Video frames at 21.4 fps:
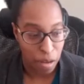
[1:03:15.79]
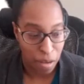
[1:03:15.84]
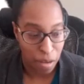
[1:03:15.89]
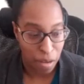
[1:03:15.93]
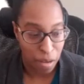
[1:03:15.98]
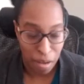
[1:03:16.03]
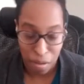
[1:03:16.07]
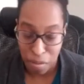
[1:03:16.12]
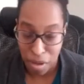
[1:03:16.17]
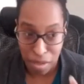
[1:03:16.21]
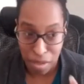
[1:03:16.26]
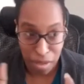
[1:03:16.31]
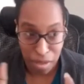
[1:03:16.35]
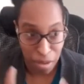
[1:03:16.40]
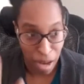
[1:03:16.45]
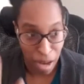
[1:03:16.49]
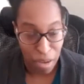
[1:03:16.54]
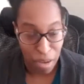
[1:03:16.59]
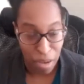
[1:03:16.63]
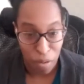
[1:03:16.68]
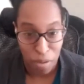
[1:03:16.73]
well,
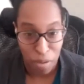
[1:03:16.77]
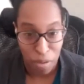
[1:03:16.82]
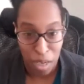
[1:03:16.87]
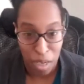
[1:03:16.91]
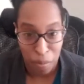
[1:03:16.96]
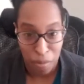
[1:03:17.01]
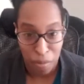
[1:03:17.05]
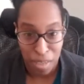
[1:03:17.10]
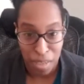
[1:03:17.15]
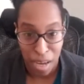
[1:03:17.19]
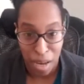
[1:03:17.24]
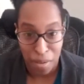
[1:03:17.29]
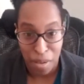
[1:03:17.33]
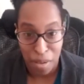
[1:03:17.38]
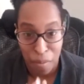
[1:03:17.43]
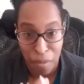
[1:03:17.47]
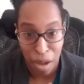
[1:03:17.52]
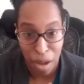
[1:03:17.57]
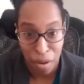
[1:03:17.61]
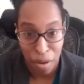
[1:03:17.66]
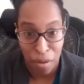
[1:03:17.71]
I can go deep into that, so I'm
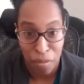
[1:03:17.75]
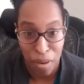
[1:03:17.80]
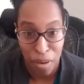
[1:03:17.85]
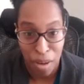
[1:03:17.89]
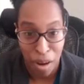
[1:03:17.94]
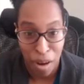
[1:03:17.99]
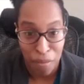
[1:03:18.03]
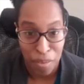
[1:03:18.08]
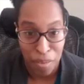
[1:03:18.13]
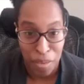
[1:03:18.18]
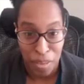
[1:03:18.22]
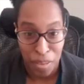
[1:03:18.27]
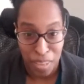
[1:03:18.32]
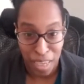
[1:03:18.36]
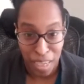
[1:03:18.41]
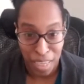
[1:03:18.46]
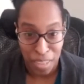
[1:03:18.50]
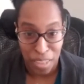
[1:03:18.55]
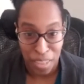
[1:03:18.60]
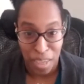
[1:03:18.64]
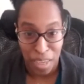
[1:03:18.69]
not going to run off to a
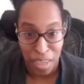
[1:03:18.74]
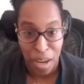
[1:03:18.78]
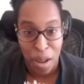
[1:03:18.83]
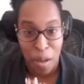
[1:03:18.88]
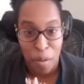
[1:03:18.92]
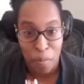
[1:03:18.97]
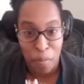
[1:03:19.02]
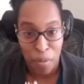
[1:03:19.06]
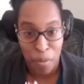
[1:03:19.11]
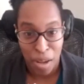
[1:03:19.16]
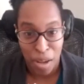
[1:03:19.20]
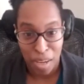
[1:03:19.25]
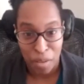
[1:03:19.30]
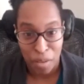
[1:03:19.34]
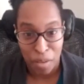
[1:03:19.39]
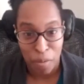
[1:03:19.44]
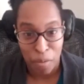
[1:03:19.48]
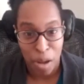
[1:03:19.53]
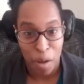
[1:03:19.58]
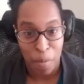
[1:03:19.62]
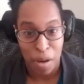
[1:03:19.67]
tangent. But I just
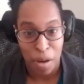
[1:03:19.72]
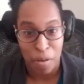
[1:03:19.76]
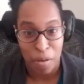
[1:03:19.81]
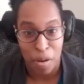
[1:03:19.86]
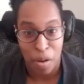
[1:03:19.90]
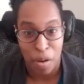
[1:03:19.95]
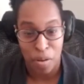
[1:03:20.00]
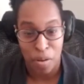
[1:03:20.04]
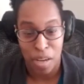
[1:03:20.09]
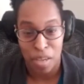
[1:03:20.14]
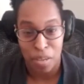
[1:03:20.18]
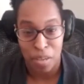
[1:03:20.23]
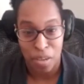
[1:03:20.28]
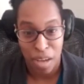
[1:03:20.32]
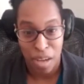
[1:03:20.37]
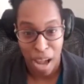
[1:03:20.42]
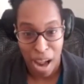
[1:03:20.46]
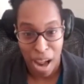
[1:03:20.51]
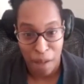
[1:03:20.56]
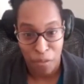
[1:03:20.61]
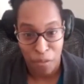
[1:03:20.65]
want everybody to know that you
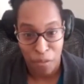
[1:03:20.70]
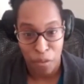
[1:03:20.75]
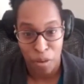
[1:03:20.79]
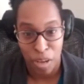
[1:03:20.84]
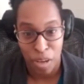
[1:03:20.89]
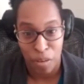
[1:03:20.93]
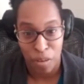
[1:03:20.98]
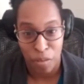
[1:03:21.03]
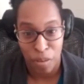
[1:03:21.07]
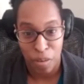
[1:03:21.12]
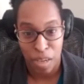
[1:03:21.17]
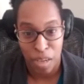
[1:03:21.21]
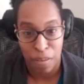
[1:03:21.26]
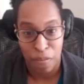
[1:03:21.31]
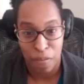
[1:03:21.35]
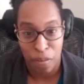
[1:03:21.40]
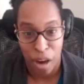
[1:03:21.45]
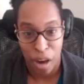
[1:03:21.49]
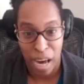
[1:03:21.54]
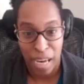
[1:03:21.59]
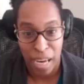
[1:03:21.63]
have to really, really
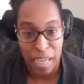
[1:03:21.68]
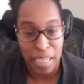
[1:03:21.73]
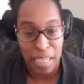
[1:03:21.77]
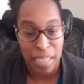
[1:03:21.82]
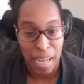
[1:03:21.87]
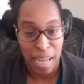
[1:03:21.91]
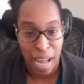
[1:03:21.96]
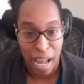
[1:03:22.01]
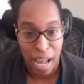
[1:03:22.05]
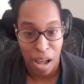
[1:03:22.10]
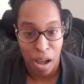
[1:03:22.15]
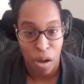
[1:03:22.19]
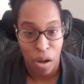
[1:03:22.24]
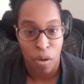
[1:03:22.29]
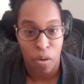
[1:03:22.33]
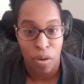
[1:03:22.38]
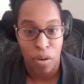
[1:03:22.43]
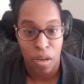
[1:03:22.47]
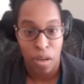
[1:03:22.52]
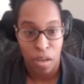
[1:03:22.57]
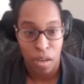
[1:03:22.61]
write
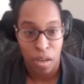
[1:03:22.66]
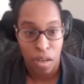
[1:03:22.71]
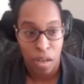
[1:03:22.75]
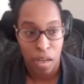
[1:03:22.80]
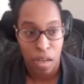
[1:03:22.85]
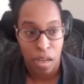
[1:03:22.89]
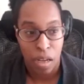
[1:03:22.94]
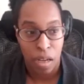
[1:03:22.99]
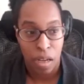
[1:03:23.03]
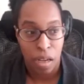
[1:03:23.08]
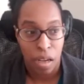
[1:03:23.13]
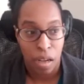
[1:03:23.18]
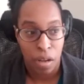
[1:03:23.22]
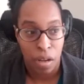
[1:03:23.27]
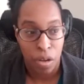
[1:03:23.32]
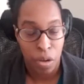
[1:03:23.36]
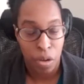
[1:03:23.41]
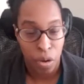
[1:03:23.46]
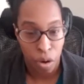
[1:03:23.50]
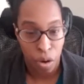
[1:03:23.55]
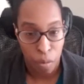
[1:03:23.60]
down
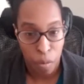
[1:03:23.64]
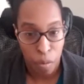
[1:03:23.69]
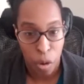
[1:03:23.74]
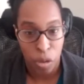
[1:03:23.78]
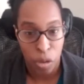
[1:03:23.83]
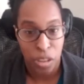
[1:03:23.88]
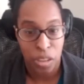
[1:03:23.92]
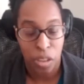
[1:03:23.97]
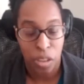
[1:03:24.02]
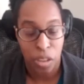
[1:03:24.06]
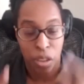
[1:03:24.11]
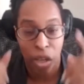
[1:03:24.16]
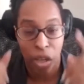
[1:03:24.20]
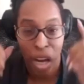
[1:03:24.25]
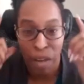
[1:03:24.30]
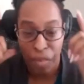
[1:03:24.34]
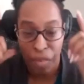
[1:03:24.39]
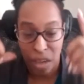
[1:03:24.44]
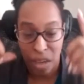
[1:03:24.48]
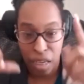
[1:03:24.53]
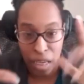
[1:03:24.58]
your emotions so you
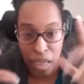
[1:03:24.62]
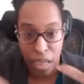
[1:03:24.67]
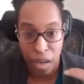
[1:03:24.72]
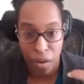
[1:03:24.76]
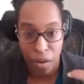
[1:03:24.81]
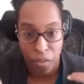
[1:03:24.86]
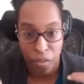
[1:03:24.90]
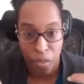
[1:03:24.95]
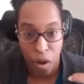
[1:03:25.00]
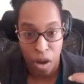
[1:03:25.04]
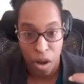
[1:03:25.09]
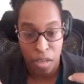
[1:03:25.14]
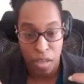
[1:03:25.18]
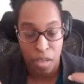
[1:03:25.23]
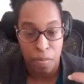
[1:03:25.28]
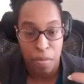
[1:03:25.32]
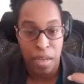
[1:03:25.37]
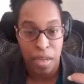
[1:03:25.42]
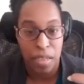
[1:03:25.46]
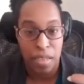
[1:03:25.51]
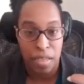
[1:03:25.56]
have a clear thought to
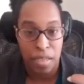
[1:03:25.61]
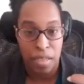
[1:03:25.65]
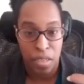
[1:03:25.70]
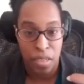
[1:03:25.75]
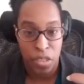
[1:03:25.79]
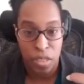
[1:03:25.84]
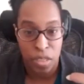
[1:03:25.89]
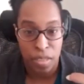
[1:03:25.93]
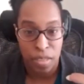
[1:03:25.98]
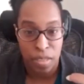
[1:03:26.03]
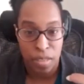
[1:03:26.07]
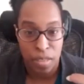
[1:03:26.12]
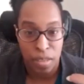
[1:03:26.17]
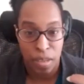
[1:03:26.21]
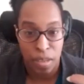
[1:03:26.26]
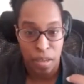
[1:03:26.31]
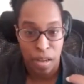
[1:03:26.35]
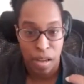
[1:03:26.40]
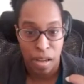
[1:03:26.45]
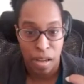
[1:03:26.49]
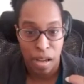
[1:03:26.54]
make decisions.
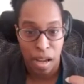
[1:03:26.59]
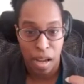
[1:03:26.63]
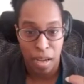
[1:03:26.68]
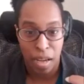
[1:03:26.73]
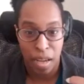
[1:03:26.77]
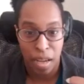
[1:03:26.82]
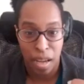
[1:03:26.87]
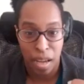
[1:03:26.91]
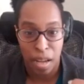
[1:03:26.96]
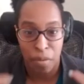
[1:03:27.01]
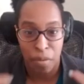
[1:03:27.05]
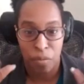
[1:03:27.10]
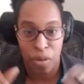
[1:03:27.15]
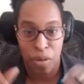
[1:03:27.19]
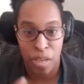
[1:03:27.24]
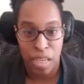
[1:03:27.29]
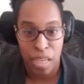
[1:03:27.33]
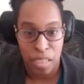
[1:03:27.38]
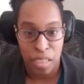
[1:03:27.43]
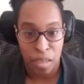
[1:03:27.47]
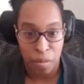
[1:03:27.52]
Again,
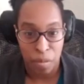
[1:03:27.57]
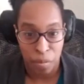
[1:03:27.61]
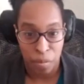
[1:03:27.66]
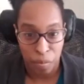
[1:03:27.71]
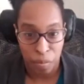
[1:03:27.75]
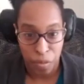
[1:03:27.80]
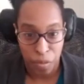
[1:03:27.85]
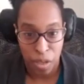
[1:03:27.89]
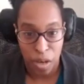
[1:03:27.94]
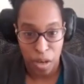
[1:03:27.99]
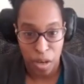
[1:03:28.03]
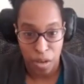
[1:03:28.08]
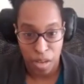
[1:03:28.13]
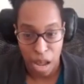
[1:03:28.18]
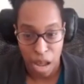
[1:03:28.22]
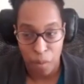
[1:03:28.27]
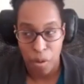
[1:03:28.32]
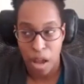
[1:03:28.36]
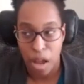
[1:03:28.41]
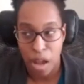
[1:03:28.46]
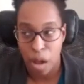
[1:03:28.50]
releasing, that
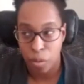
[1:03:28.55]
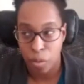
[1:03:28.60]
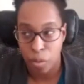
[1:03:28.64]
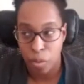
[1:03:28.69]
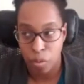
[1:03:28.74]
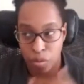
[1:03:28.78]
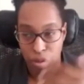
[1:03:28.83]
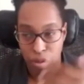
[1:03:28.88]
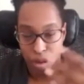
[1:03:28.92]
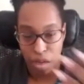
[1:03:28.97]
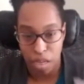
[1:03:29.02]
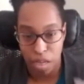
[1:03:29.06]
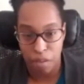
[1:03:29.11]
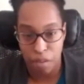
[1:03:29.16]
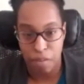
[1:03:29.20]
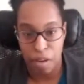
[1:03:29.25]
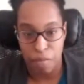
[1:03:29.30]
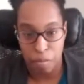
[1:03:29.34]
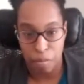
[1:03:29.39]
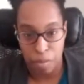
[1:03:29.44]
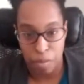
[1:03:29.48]
will help you
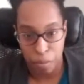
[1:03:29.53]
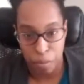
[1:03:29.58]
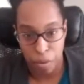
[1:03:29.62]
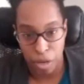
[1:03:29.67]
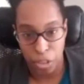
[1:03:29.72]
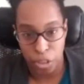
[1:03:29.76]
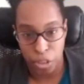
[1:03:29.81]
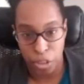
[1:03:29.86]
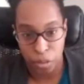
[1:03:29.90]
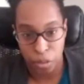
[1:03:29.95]
alleviate from depression.